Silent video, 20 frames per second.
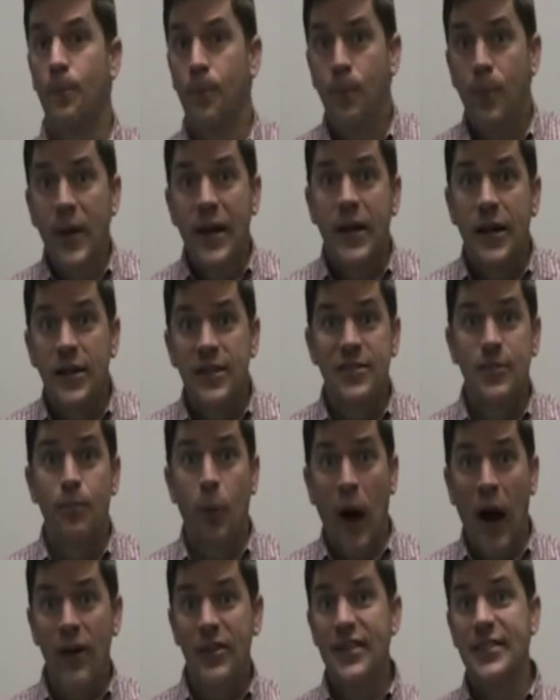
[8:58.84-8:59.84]
Because
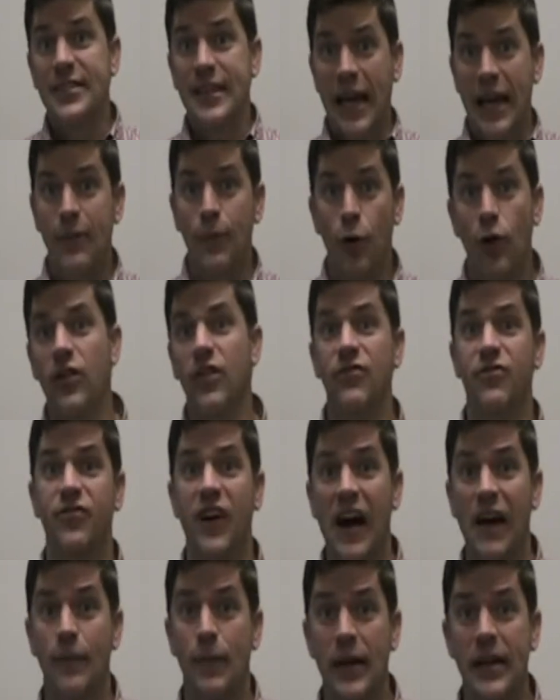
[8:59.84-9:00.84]
brownies take more than
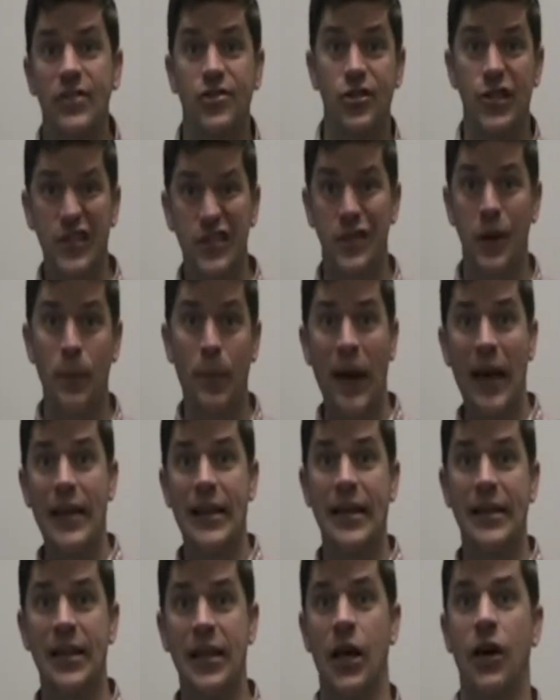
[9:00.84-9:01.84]
5 minutes just to
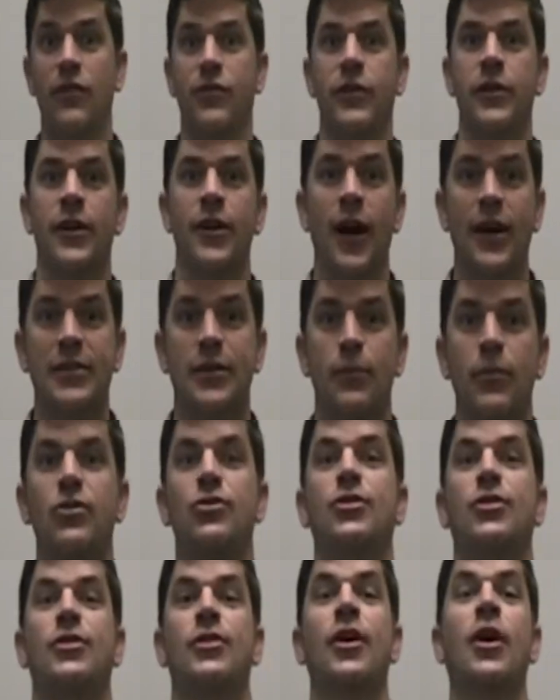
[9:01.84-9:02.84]
bake in the oven. Not to
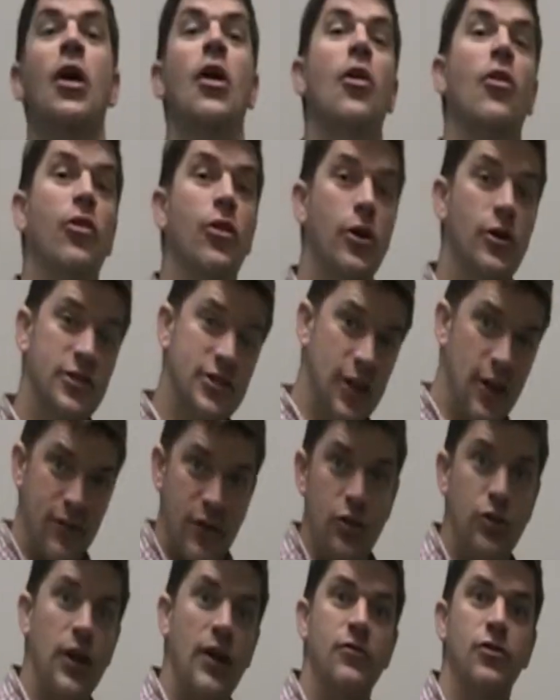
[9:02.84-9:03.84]
mention the stuff
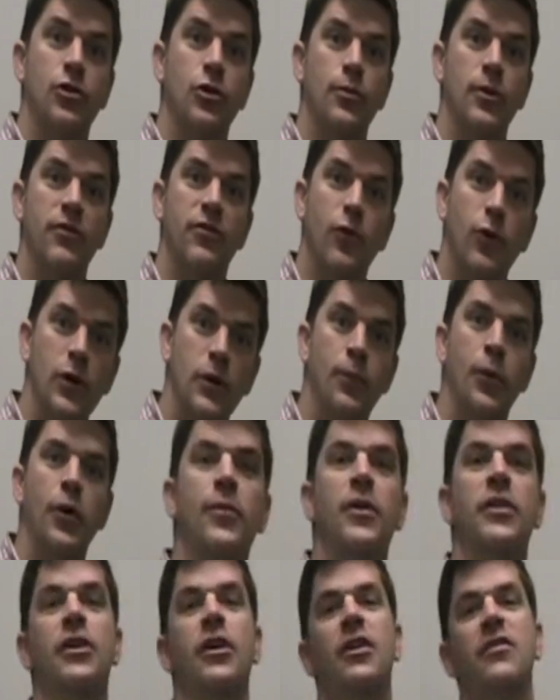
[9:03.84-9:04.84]
that you have to do before you
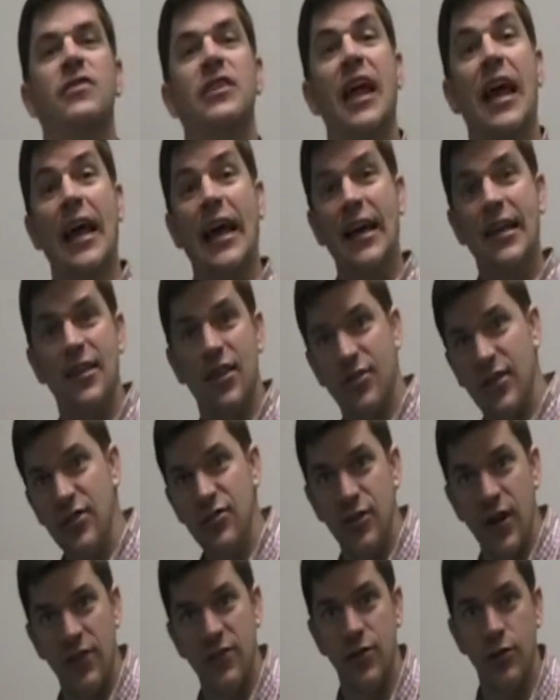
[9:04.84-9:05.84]
in the oven and the
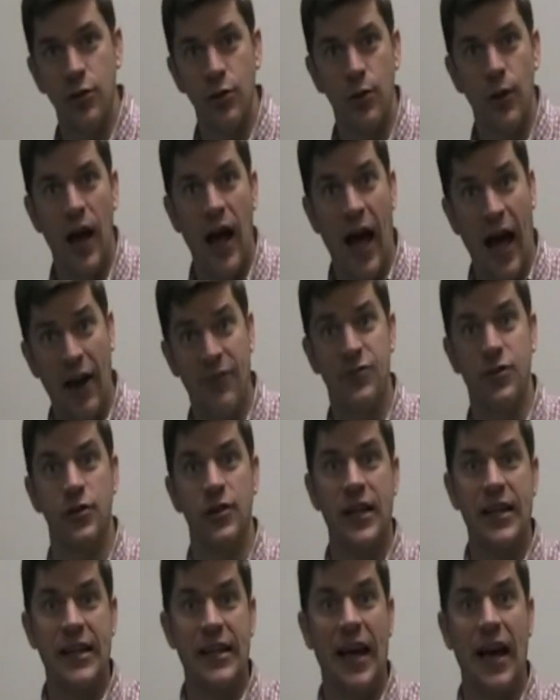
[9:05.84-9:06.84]
things you have to do after
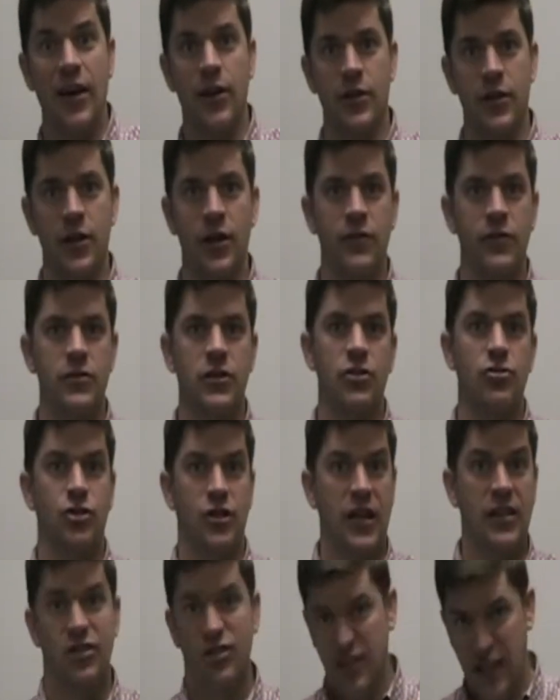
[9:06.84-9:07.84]
they get out of the oven, because you
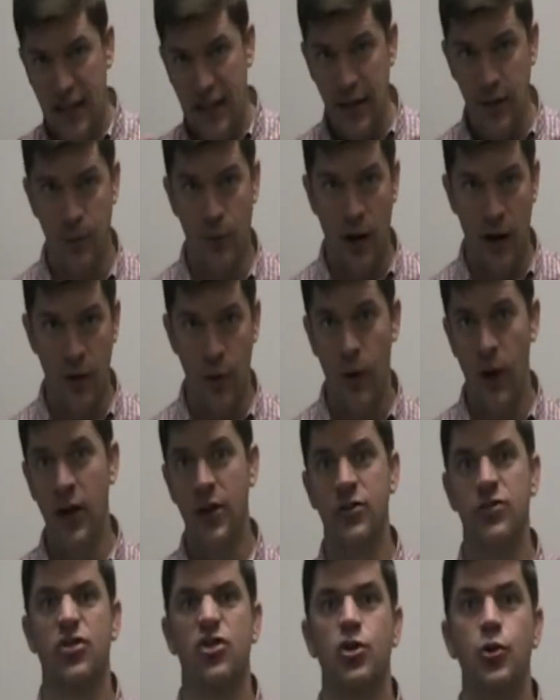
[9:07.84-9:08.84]
can't just eat them right away
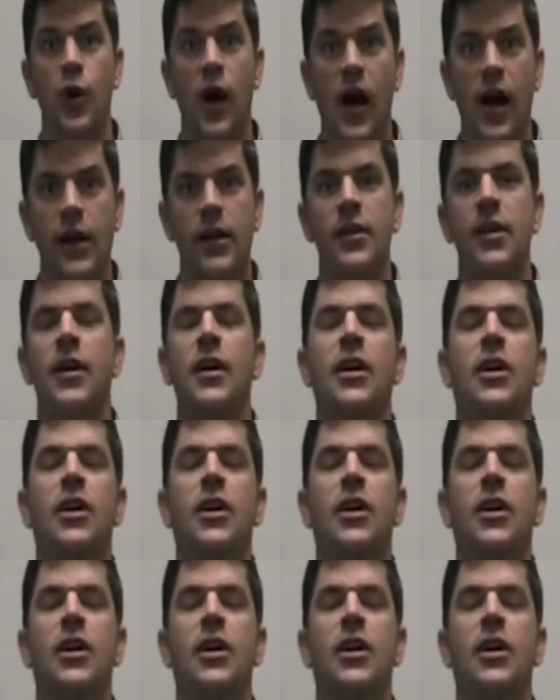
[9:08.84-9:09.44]
because they're too hot.